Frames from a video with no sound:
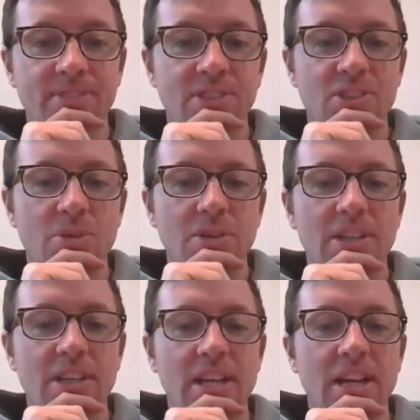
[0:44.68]
So what do
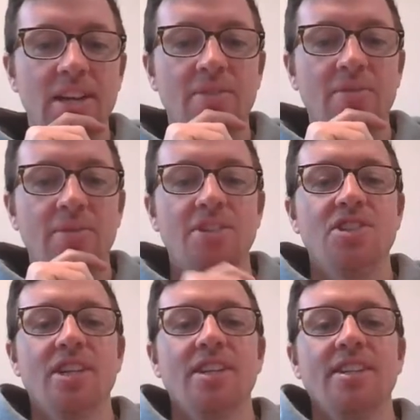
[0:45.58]
you get when a
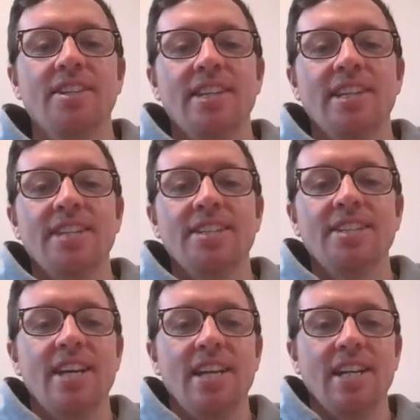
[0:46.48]
chicken lays an
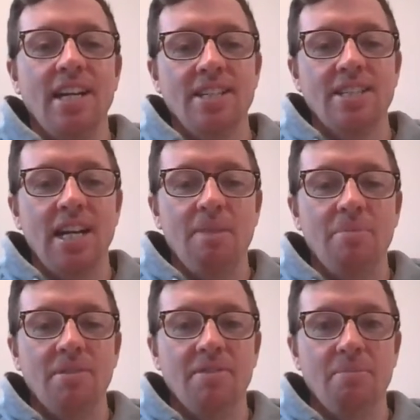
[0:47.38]
egg on top
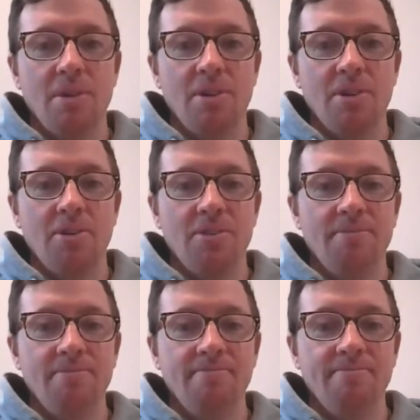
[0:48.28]
of a barn?
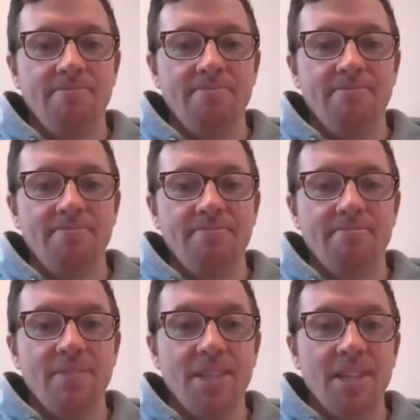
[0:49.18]

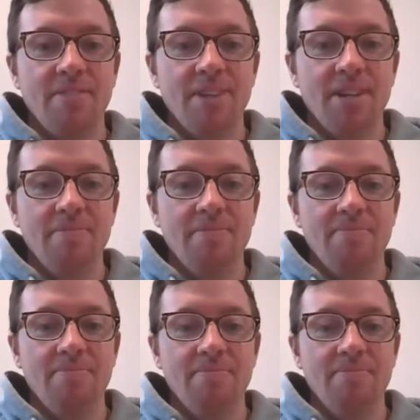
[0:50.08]
Give up?
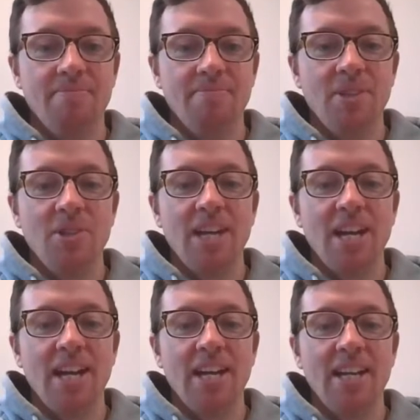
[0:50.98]
You
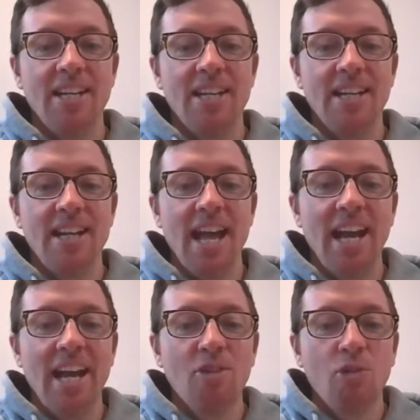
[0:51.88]
get an
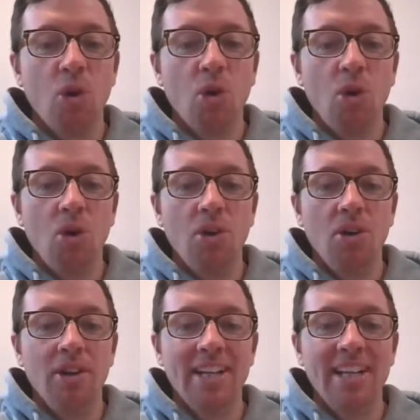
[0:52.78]
egg
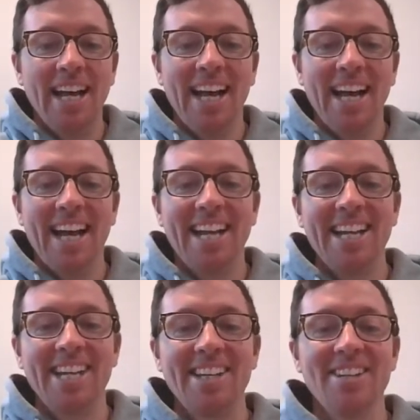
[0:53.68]
roll. I
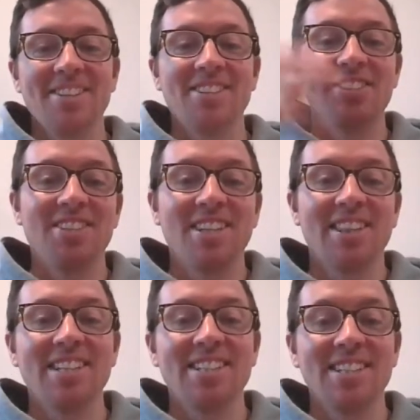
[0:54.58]
get it, because the
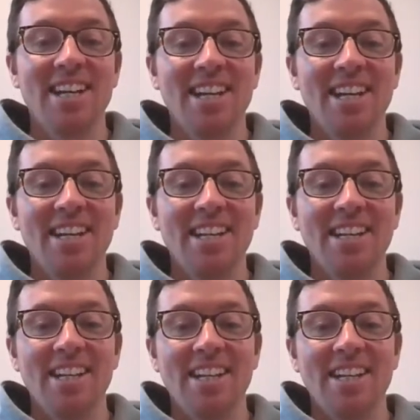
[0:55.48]
chicken lays the egg
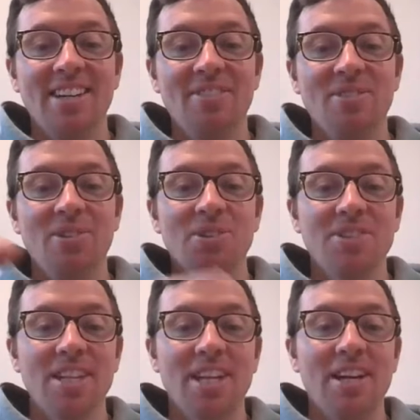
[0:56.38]
and it
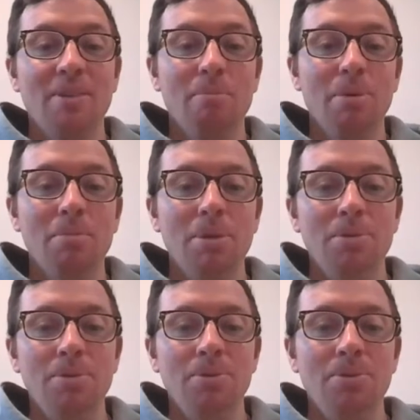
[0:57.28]
rolls down.
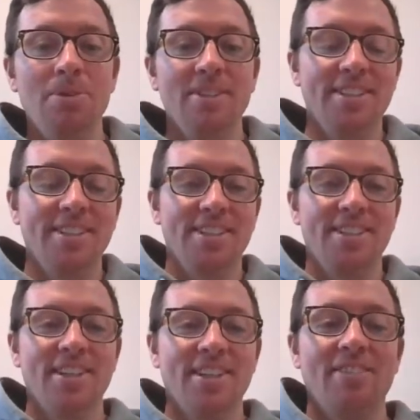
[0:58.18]
Boo-doo-boo.
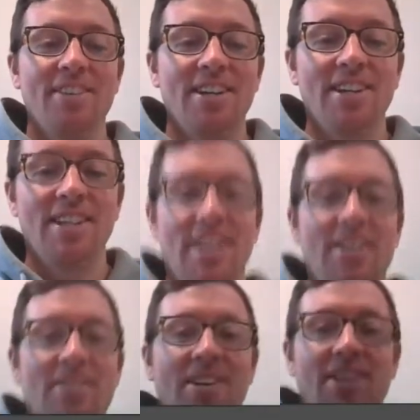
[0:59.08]
All right. Anyway,